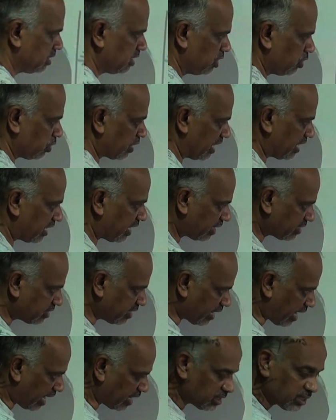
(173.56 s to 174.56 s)
You can take
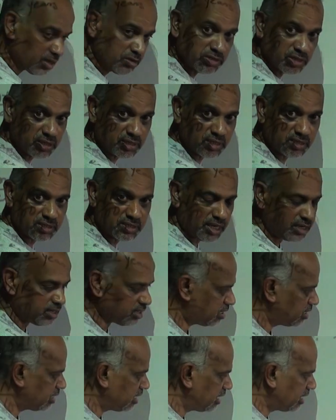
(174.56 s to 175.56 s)
the 9,000 this
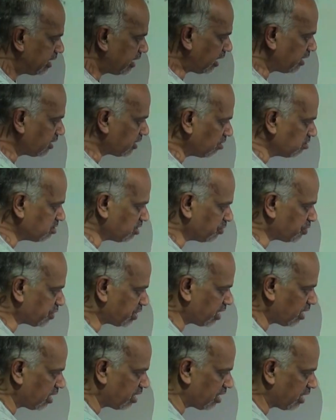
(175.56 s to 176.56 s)
side.
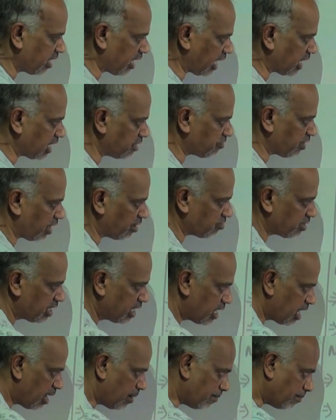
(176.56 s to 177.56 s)

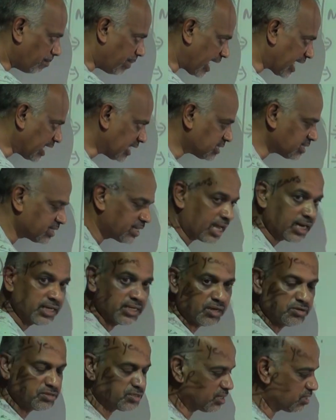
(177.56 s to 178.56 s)
10,395 minus
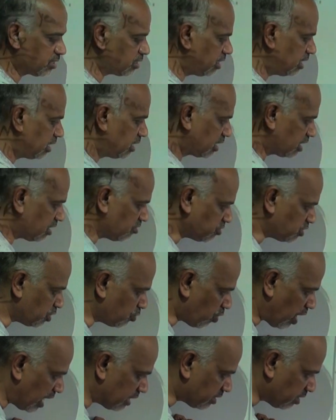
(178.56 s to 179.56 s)
9,000 gives you
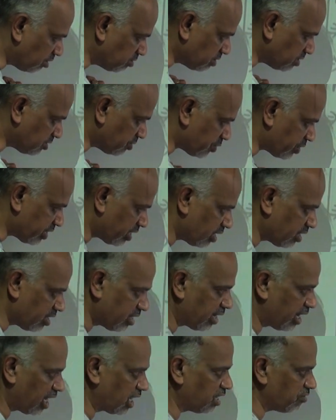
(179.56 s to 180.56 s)

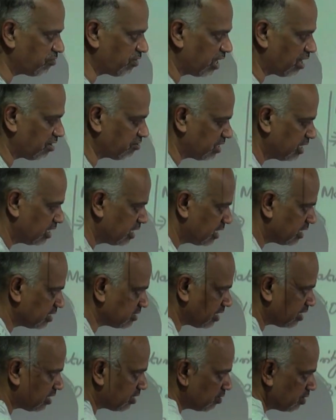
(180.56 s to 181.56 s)
1,395
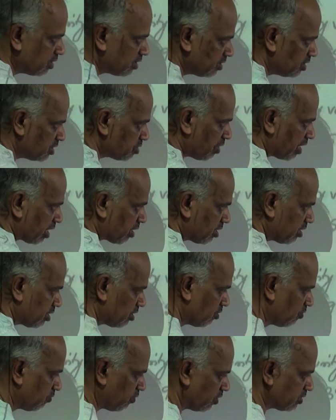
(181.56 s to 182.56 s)
is equal to this one,
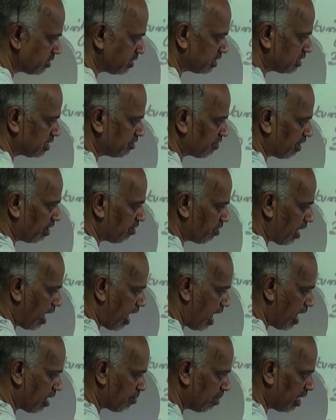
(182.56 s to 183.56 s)
465
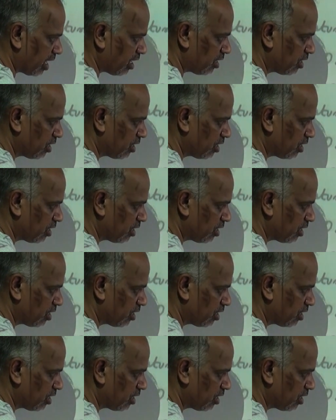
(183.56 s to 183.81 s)
R by